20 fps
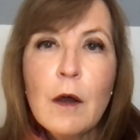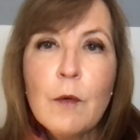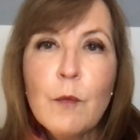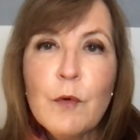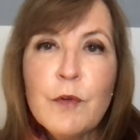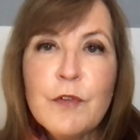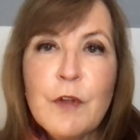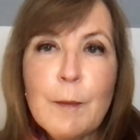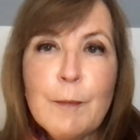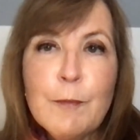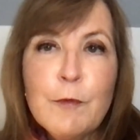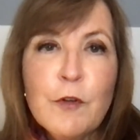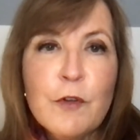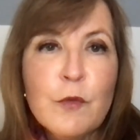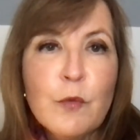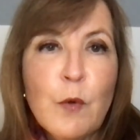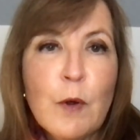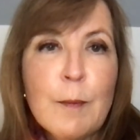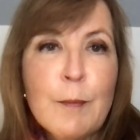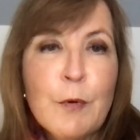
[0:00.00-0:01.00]
was up
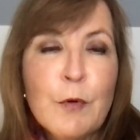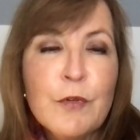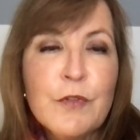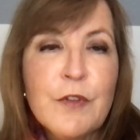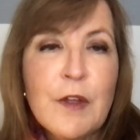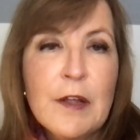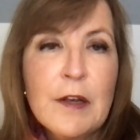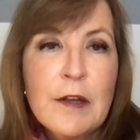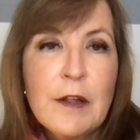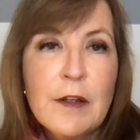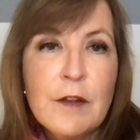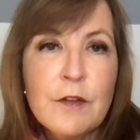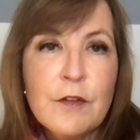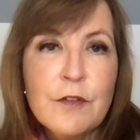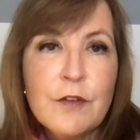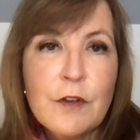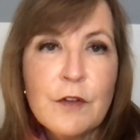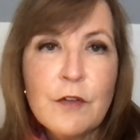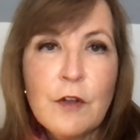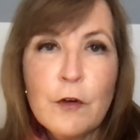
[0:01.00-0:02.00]
just 1% at
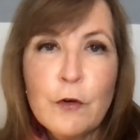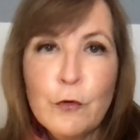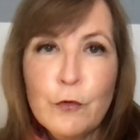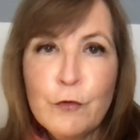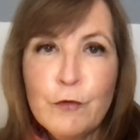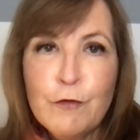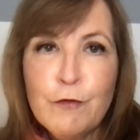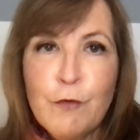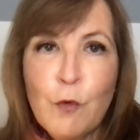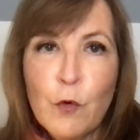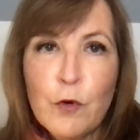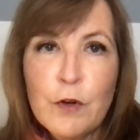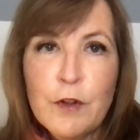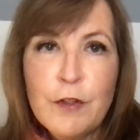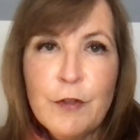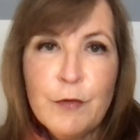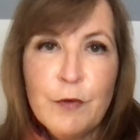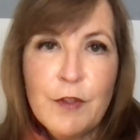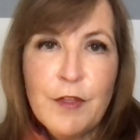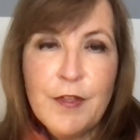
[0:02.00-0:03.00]

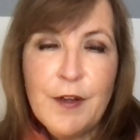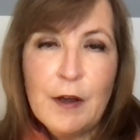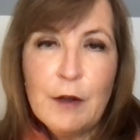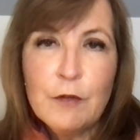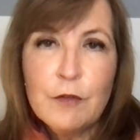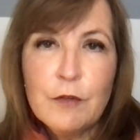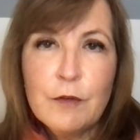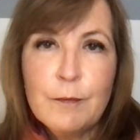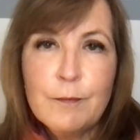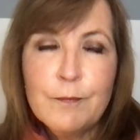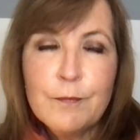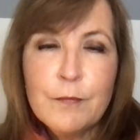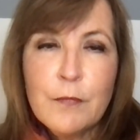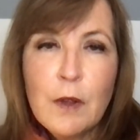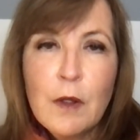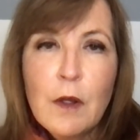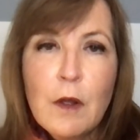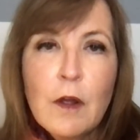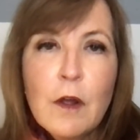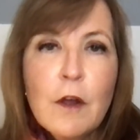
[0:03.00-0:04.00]
643,000.
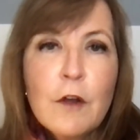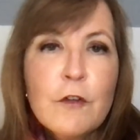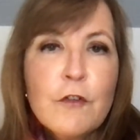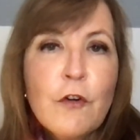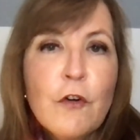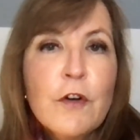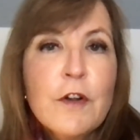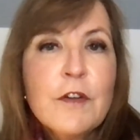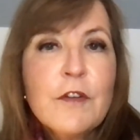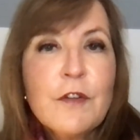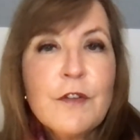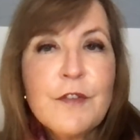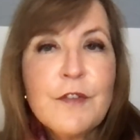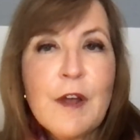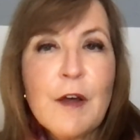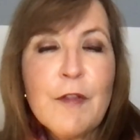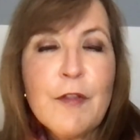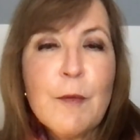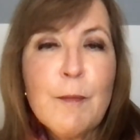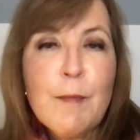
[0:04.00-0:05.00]
Turning to
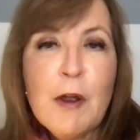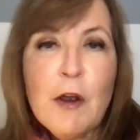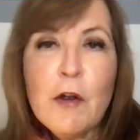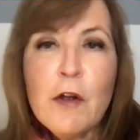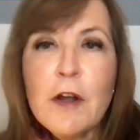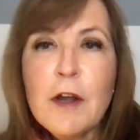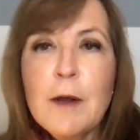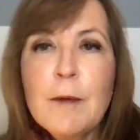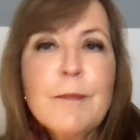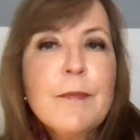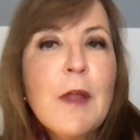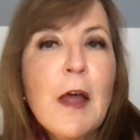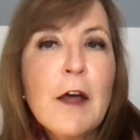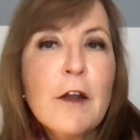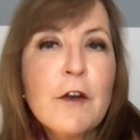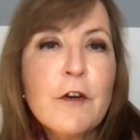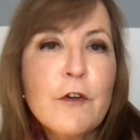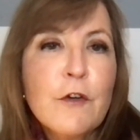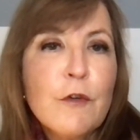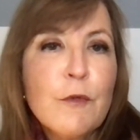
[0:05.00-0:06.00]
South America,
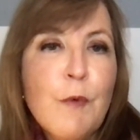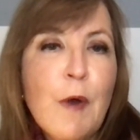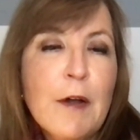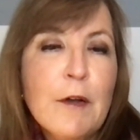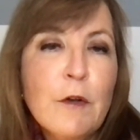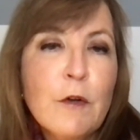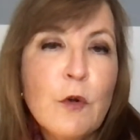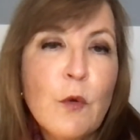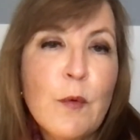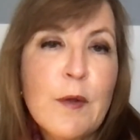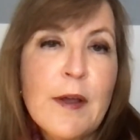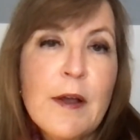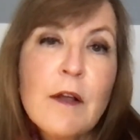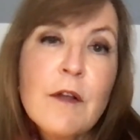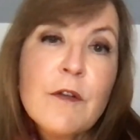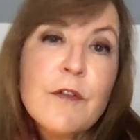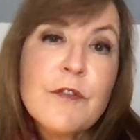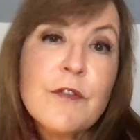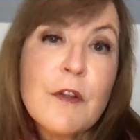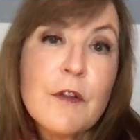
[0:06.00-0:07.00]
editor Ronald
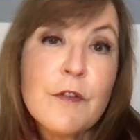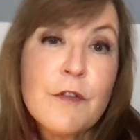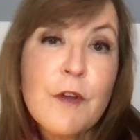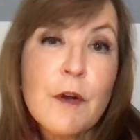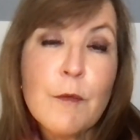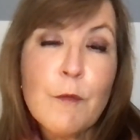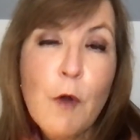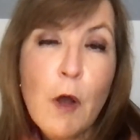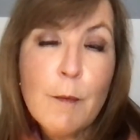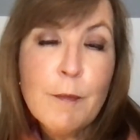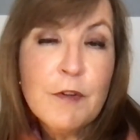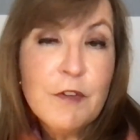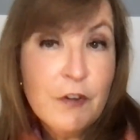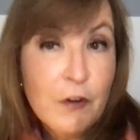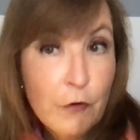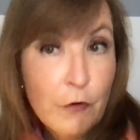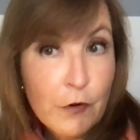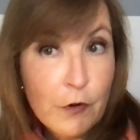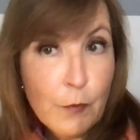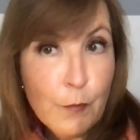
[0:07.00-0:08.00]
Guiel says that raw
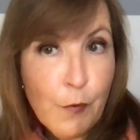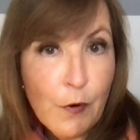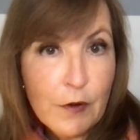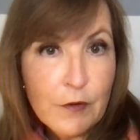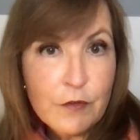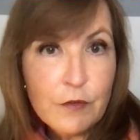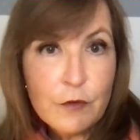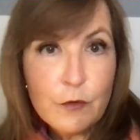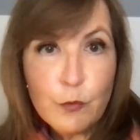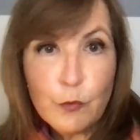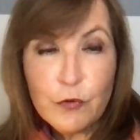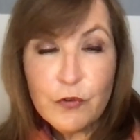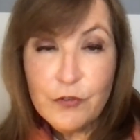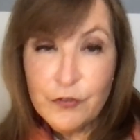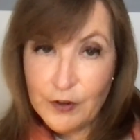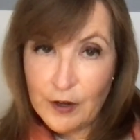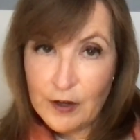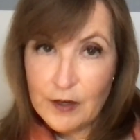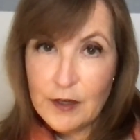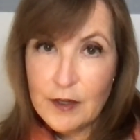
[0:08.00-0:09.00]
material prices were
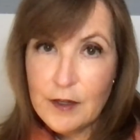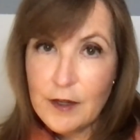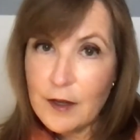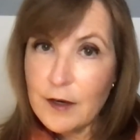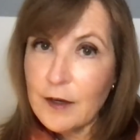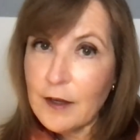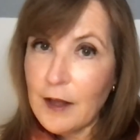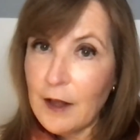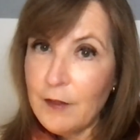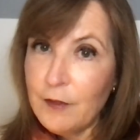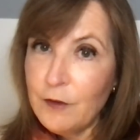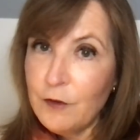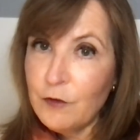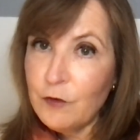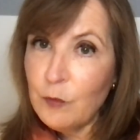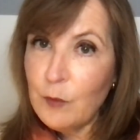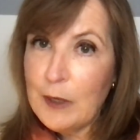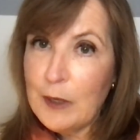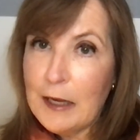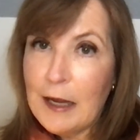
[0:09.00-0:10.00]
steady yet again
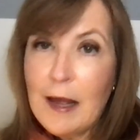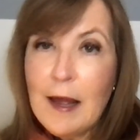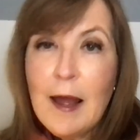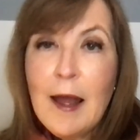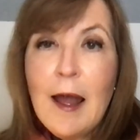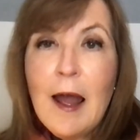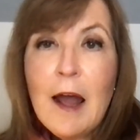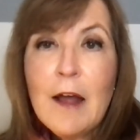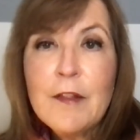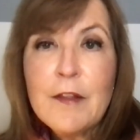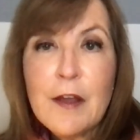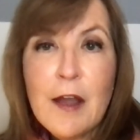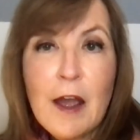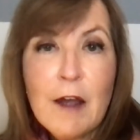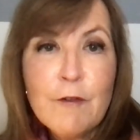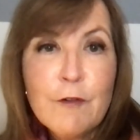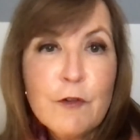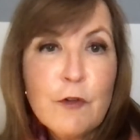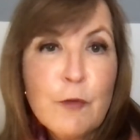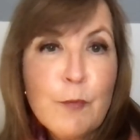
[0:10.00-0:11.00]
this week, and the
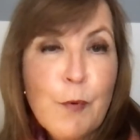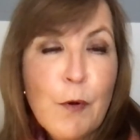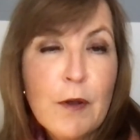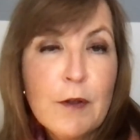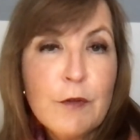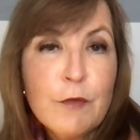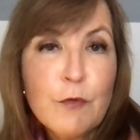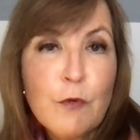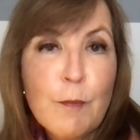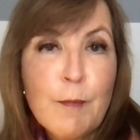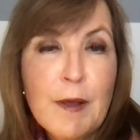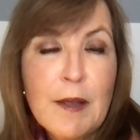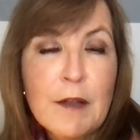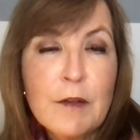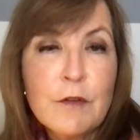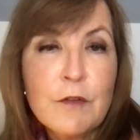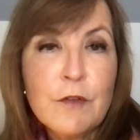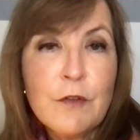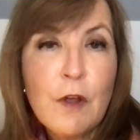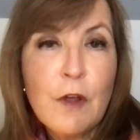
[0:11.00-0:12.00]
average price
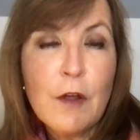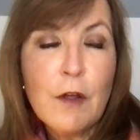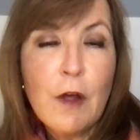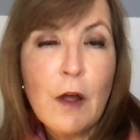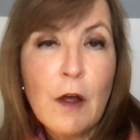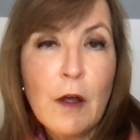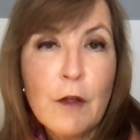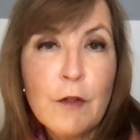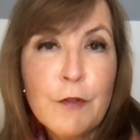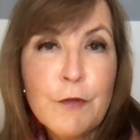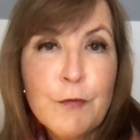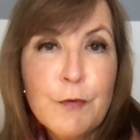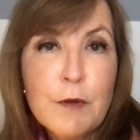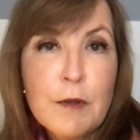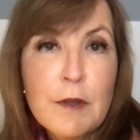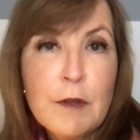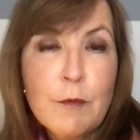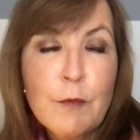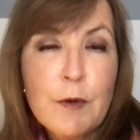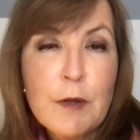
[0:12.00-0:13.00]
remains
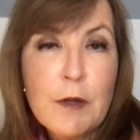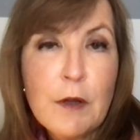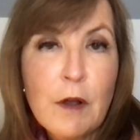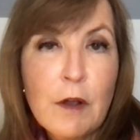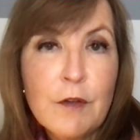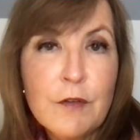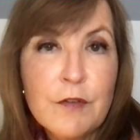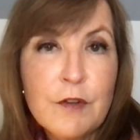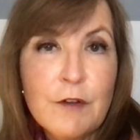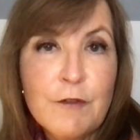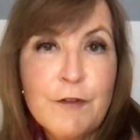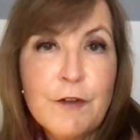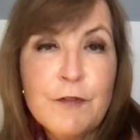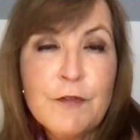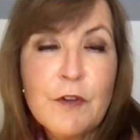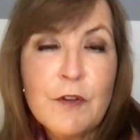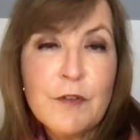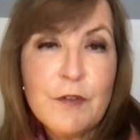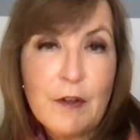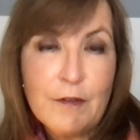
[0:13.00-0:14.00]

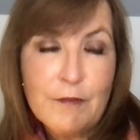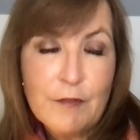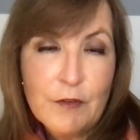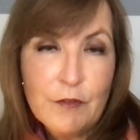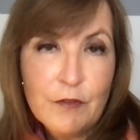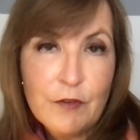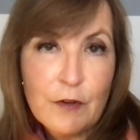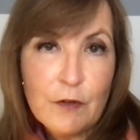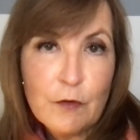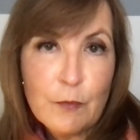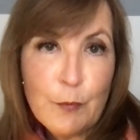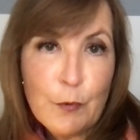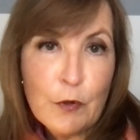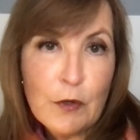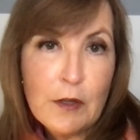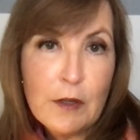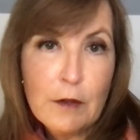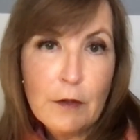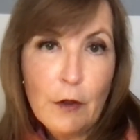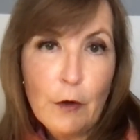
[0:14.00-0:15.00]
$3.57 per
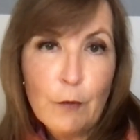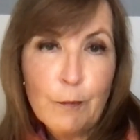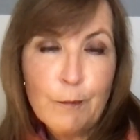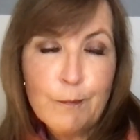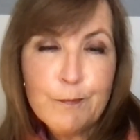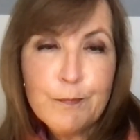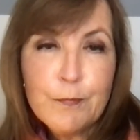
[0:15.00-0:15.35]
kilo.